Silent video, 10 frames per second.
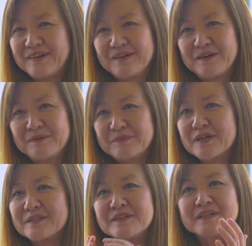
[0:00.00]
um,
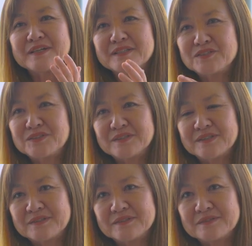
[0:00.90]
cutting edge
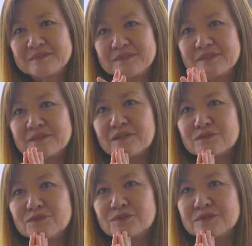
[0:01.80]
and you
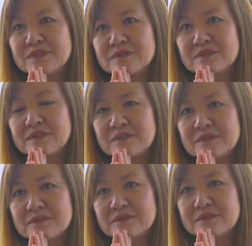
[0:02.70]
know using
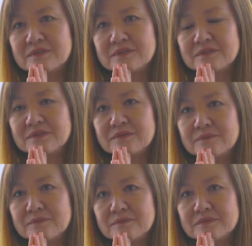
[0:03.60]
the, the, the,